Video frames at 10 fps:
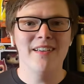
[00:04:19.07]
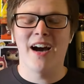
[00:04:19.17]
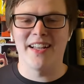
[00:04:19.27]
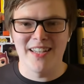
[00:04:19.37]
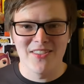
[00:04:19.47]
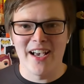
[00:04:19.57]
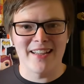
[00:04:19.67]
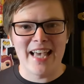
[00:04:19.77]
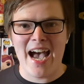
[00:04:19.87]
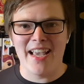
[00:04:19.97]
I did like
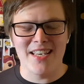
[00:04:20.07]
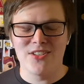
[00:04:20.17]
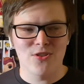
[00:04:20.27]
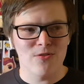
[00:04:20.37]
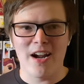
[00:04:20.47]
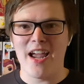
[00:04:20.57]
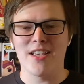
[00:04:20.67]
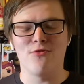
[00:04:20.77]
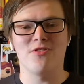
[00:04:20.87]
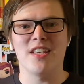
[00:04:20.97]
that Easter egg.
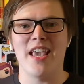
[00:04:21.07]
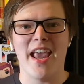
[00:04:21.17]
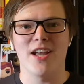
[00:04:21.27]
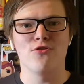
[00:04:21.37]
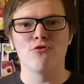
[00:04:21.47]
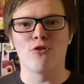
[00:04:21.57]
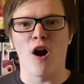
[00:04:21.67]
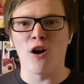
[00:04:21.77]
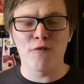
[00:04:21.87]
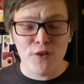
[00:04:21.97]
You see Andrew
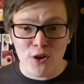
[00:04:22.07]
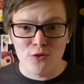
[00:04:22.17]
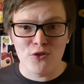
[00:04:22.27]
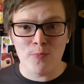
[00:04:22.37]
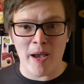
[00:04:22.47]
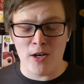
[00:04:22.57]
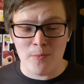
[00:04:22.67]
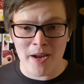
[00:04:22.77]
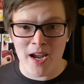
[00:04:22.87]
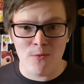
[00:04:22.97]
Garfield's
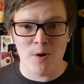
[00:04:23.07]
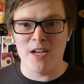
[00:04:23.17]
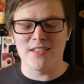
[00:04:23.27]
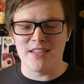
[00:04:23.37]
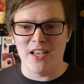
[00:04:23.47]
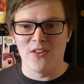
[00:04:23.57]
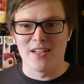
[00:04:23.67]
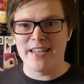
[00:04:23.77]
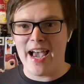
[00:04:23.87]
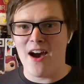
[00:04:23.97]
Spider-Man where he's
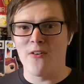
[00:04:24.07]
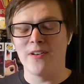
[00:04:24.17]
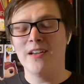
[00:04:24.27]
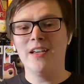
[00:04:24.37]
kneeling down